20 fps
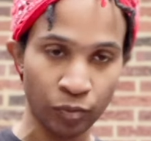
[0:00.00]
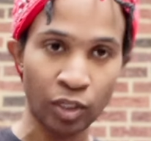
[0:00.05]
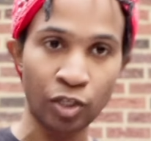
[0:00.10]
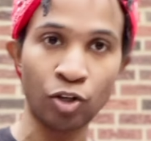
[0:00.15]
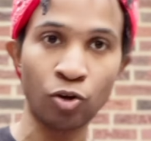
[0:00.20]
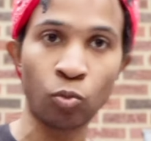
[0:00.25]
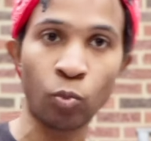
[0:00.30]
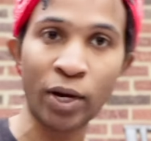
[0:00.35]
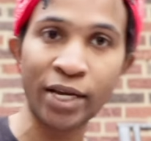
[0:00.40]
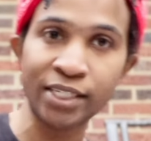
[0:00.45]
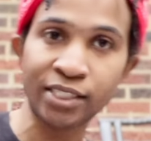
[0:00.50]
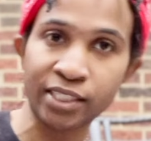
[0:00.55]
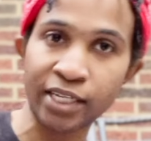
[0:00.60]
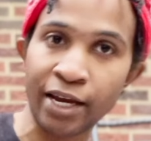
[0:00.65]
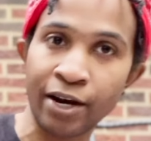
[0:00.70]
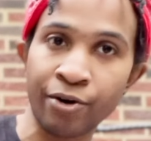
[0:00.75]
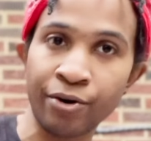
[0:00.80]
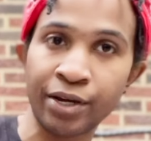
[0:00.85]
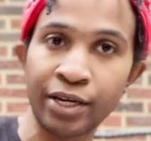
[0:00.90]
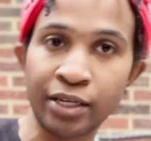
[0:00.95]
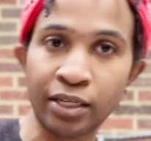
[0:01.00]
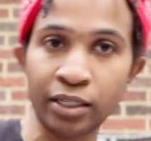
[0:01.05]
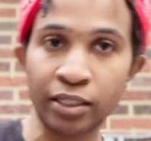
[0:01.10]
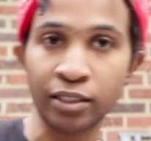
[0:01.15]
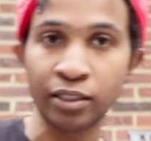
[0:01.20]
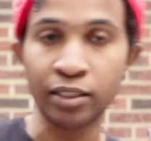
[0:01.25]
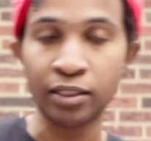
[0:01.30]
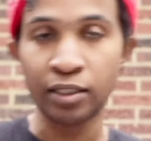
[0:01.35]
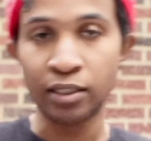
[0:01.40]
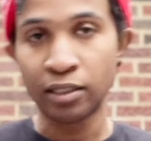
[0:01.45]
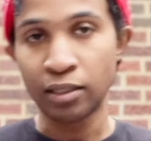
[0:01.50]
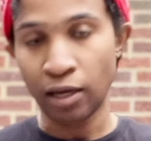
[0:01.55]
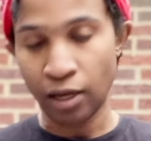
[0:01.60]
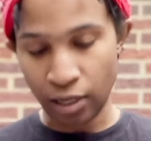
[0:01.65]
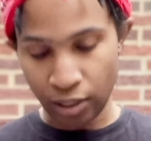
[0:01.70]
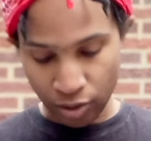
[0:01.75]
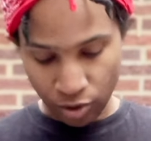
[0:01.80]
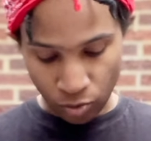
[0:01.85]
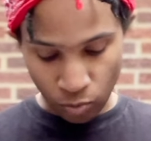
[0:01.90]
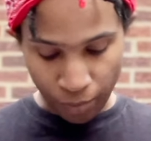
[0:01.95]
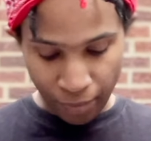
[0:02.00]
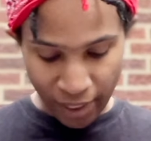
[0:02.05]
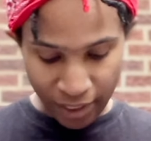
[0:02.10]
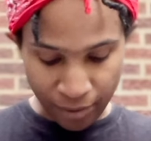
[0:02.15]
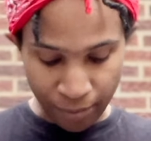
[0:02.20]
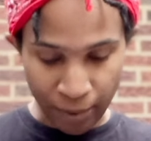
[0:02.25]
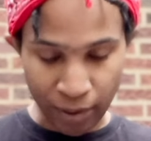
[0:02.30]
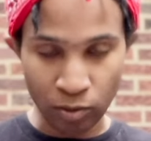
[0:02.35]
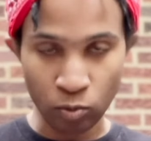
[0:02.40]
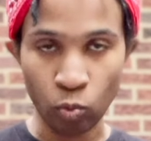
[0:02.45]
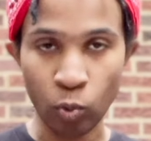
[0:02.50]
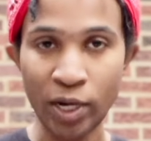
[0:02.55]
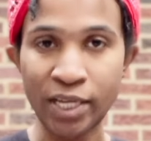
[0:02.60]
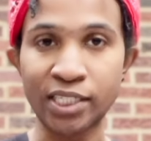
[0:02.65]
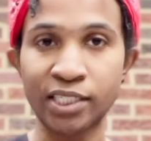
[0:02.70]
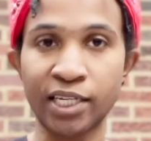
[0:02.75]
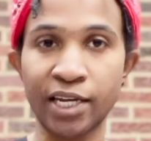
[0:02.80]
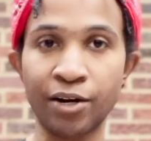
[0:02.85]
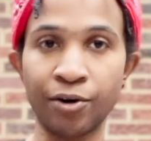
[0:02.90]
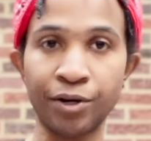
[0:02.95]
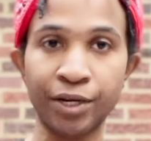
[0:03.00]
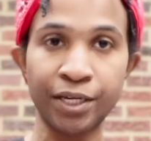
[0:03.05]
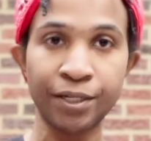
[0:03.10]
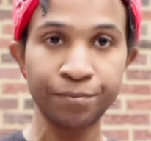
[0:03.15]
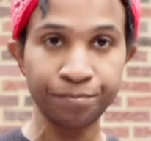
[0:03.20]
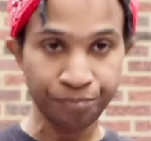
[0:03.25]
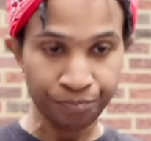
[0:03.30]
your waist area, your belly button, waist area.